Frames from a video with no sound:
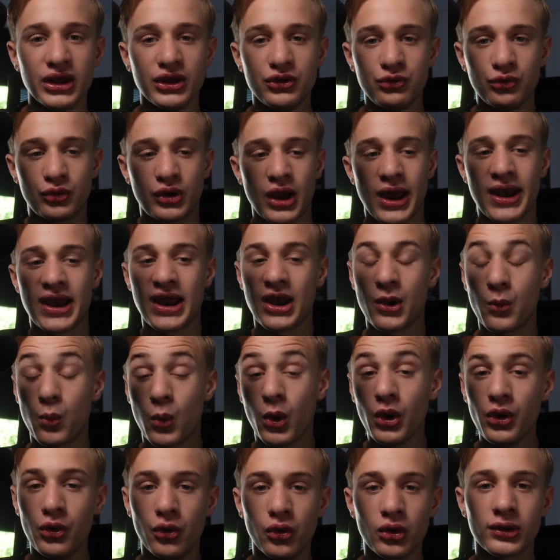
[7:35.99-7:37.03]
You can land
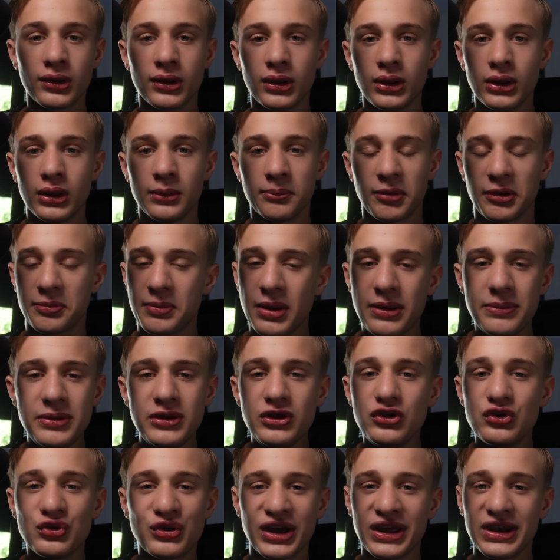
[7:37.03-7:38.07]
one hook, but maybe
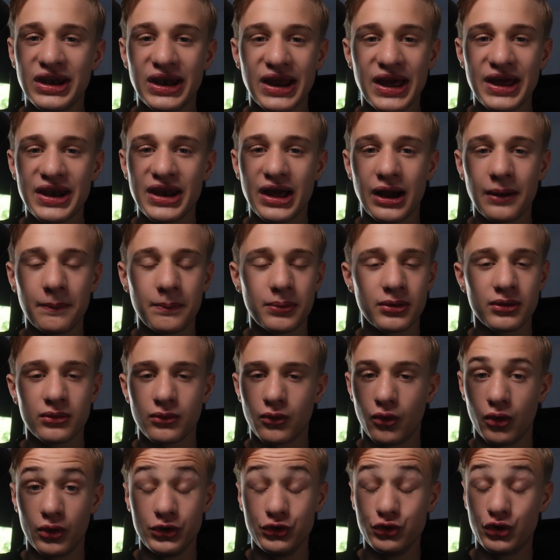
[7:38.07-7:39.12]
you can land up,
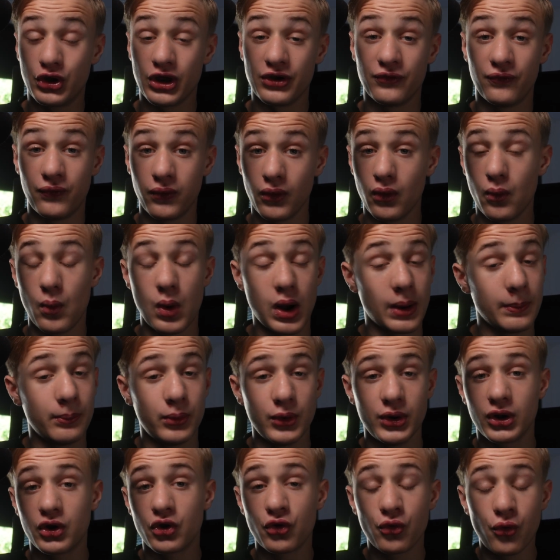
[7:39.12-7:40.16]
or you can follow up
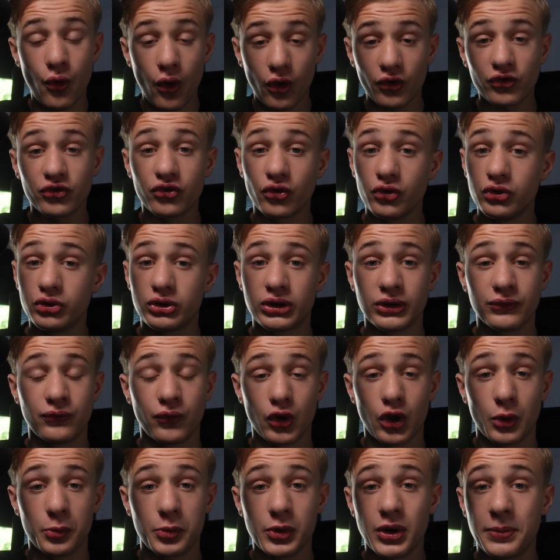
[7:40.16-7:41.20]
with a cross, or you can
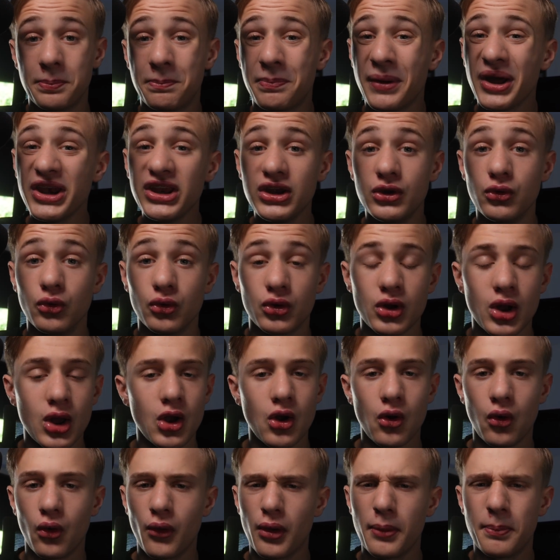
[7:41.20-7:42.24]
follow up with a body hook,
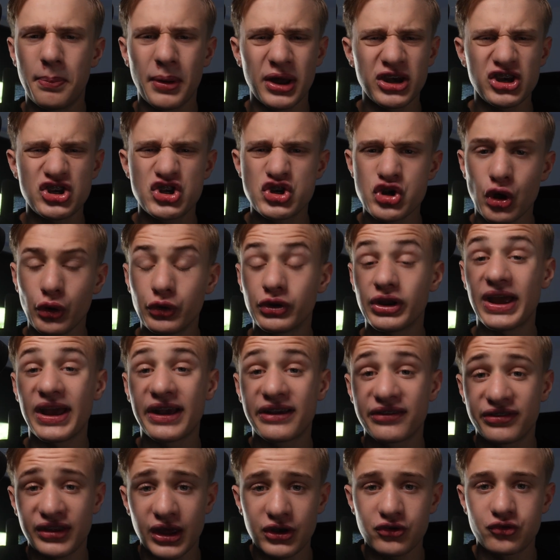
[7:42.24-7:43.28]
or a body shot,
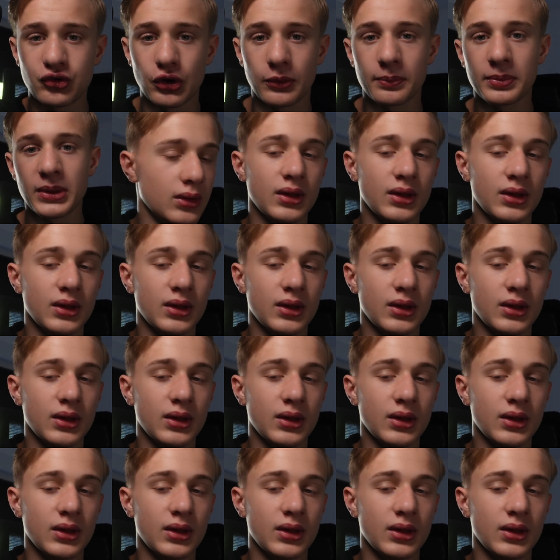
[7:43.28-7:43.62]
etc.